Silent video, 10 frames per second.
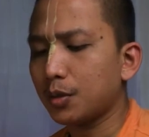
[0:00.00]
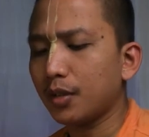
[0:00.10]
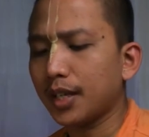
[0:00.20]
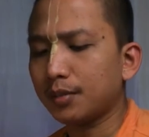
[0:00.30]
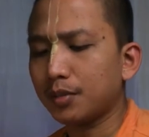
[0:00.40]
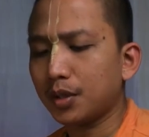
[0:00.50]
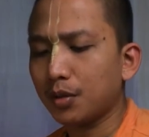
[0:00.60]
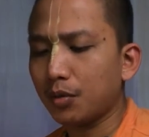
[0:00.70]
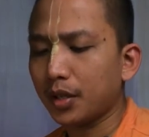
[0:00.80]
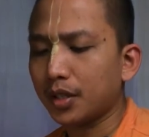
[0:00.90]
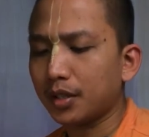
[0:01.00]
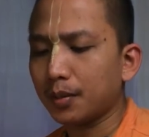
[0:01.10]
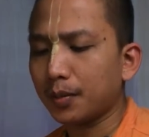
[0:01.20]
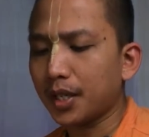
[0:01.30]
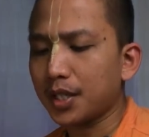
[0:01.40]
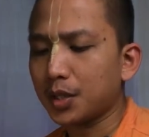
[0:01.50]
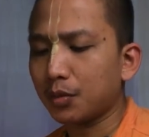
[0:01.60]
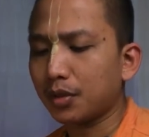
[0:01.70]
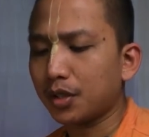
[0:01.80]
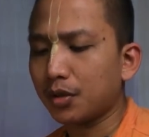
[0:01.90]
let me know whether the place
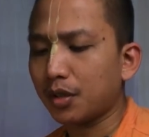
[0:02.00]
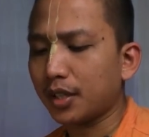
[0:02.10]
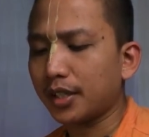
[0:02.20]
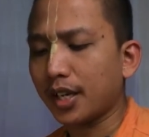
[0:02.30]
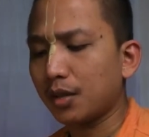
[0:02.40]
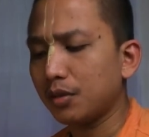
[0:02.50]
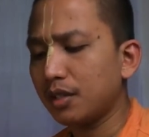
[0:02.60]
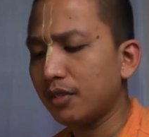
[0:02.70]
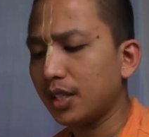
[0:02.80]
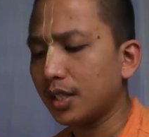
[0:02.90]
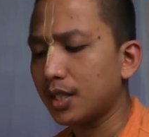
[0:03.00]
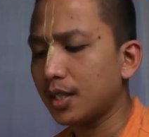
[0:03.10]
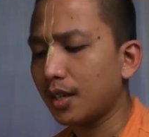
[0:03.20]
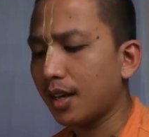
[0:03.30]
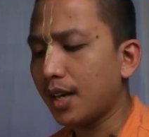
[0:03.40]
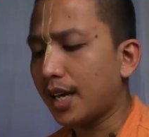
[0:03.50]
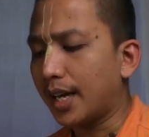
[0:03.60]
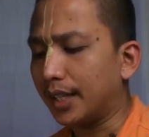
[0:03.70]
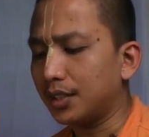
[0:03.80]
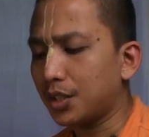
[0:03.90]
where you are now living is
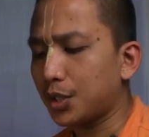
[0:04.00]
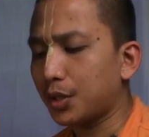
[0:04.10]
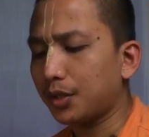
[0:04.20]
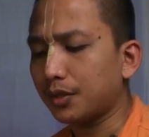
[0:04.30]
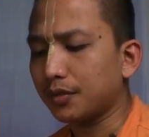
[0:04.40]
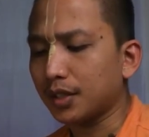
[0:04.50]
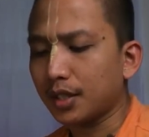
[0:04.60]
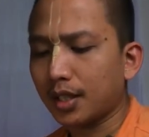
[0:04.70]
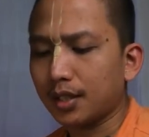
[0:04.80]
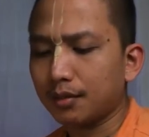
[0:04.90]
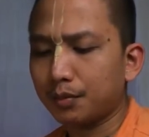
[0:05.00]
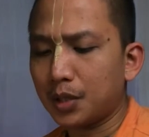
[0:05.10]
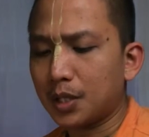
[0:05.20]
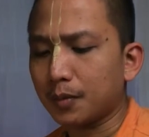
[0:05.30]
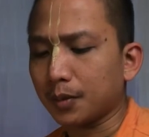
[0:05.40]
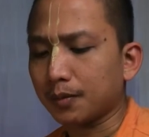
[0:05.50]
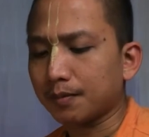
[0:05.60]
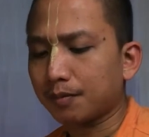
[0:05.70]
undisturbed and peaceful."